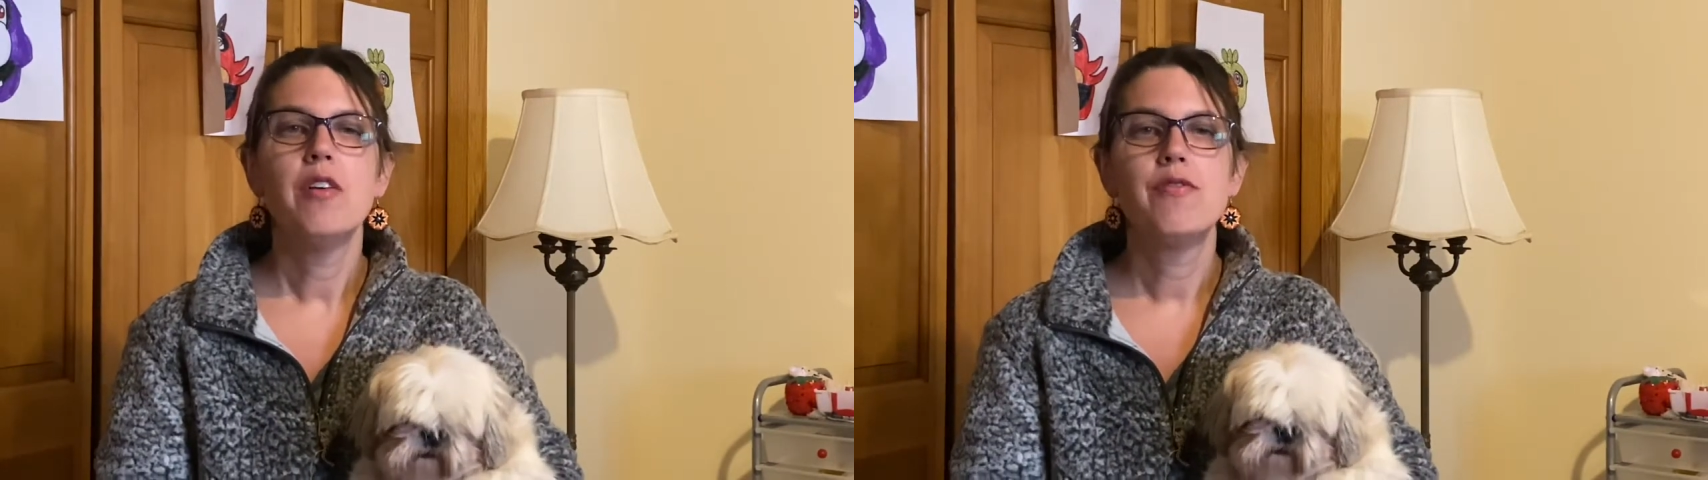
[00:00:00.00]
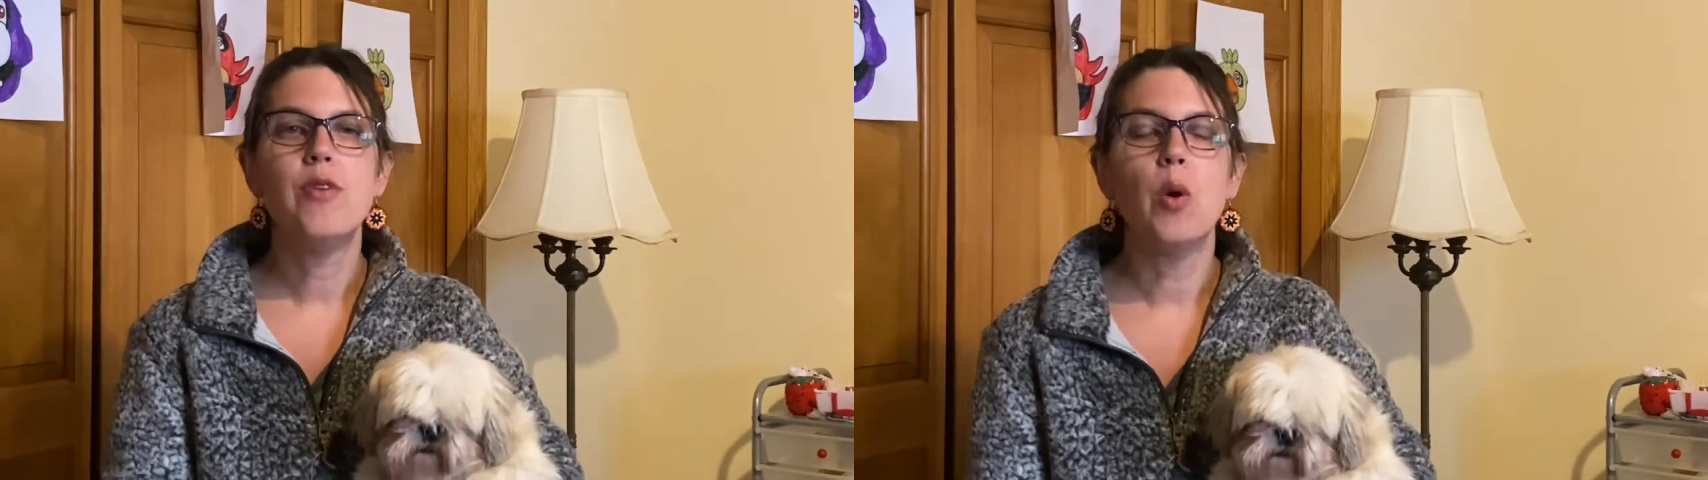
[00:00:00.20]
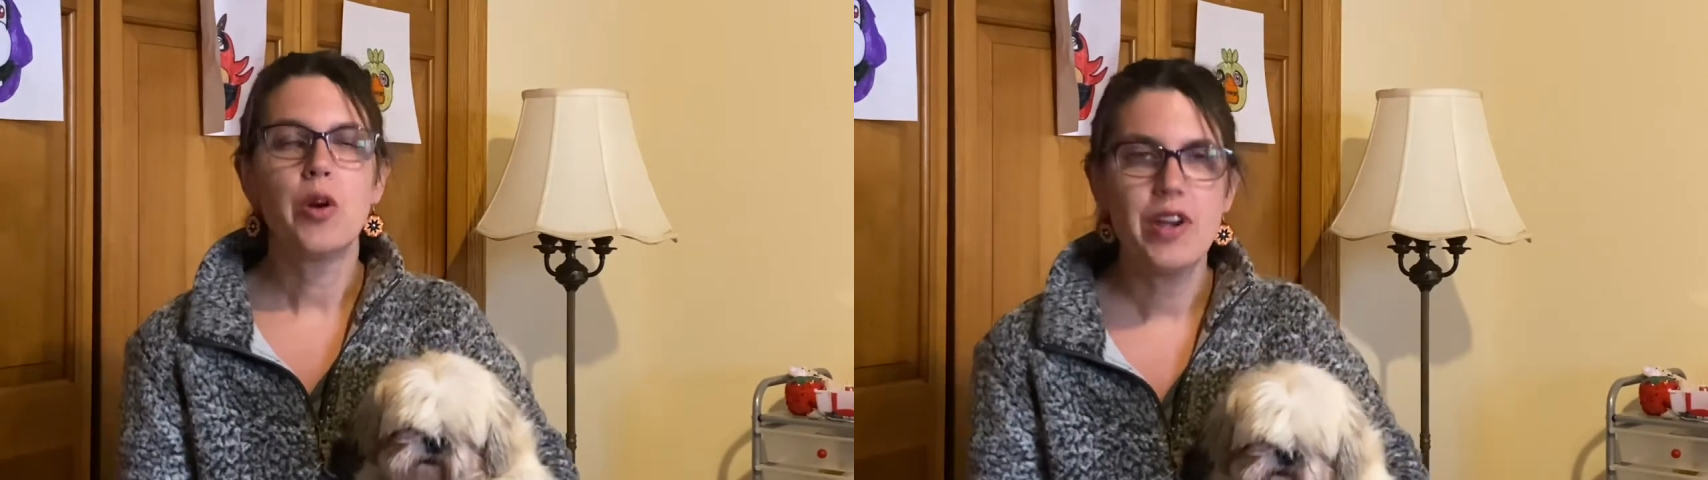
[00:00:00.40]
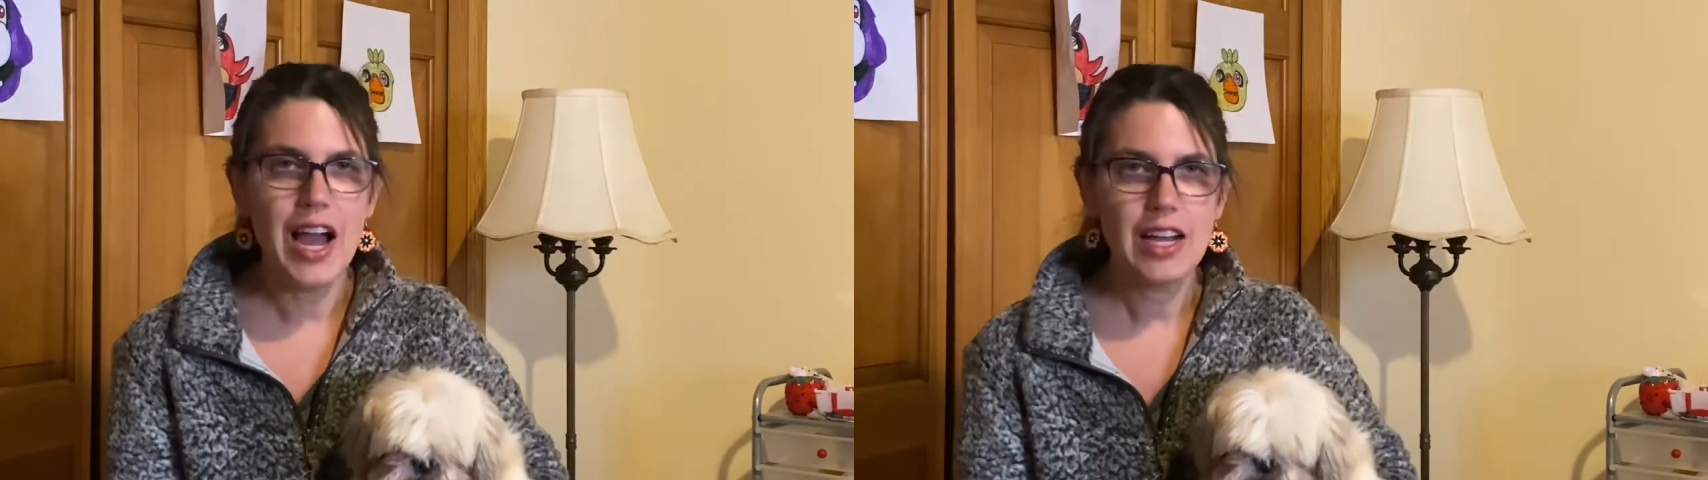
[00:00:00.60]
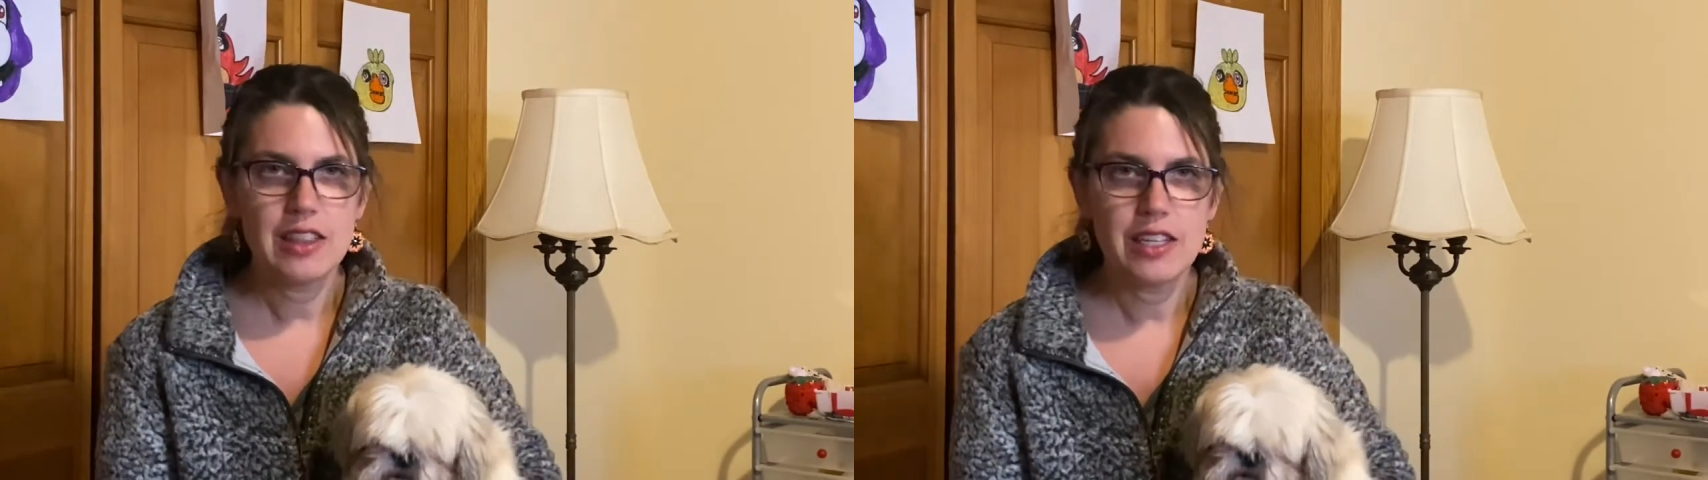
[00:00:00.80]
for
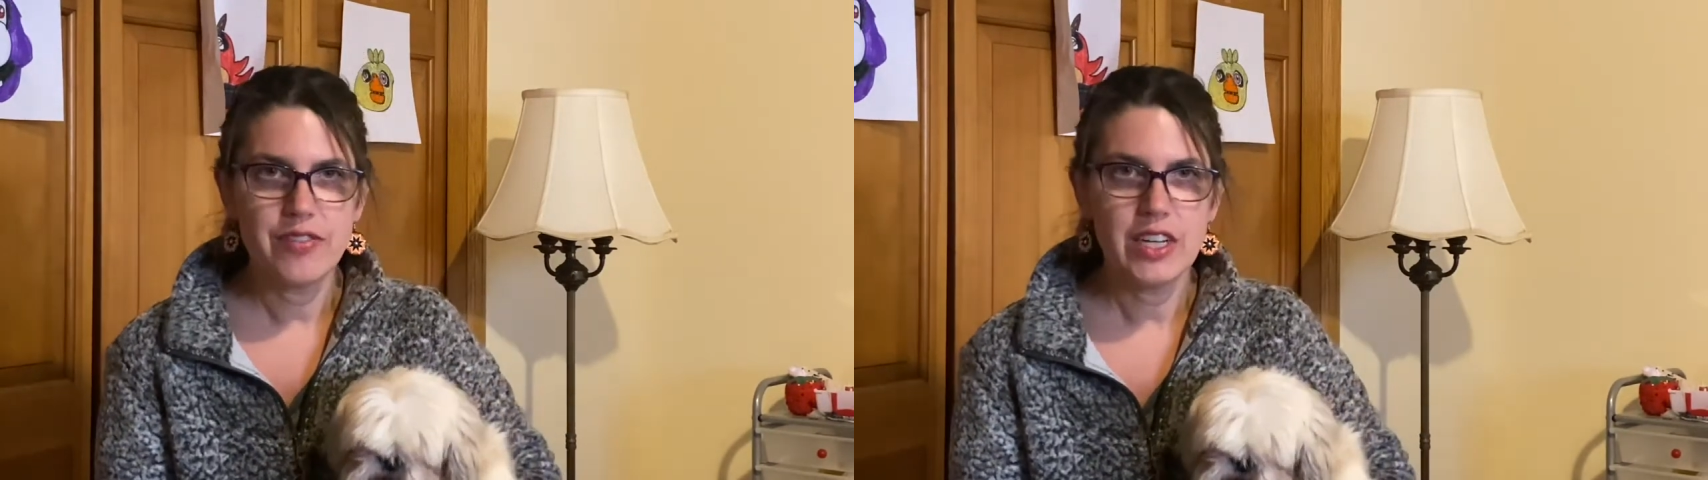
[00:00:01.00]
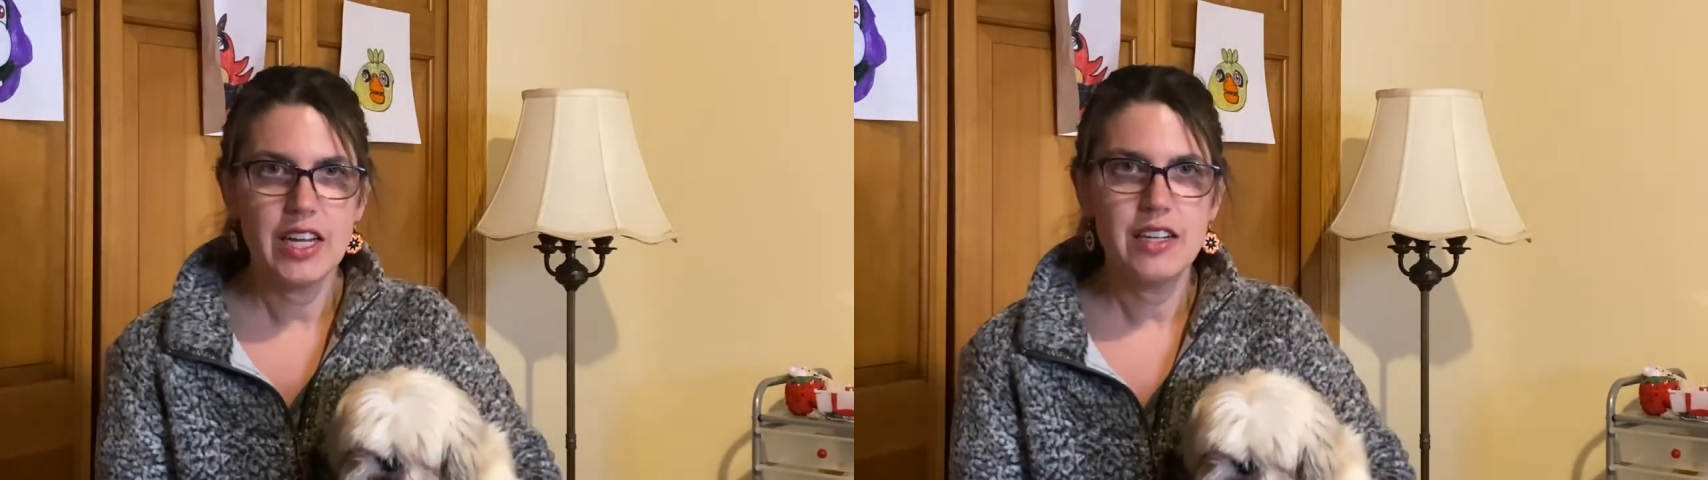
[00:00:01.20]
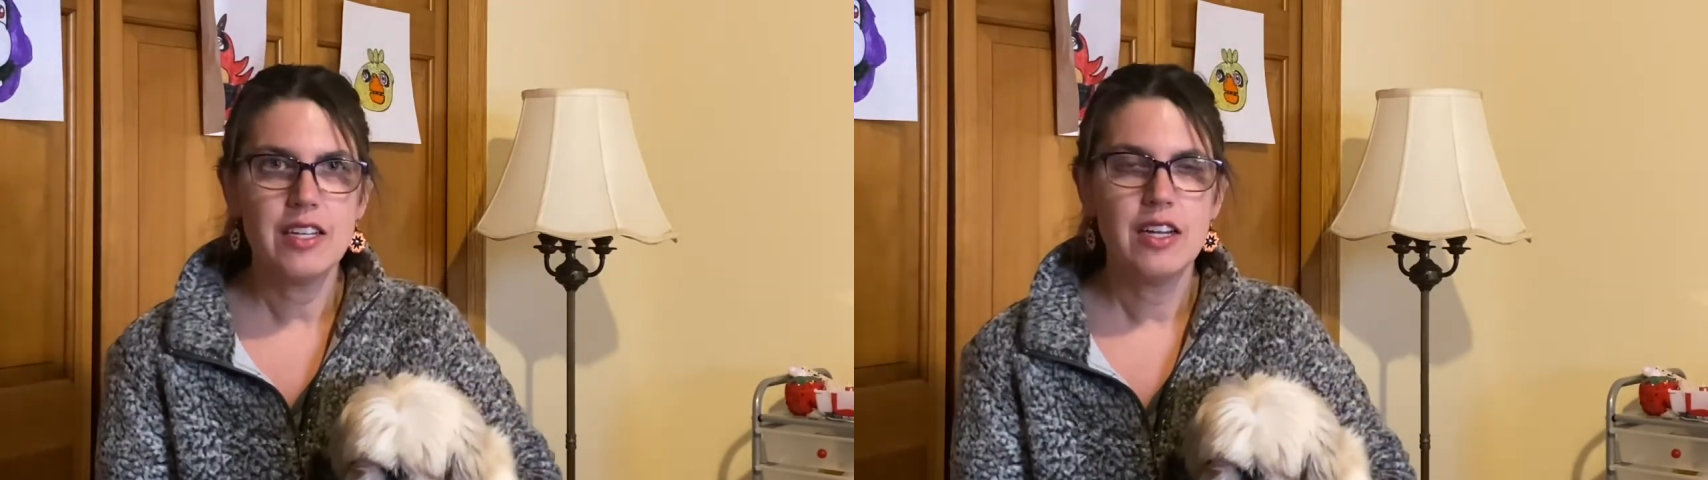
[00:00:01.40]
not leaving it.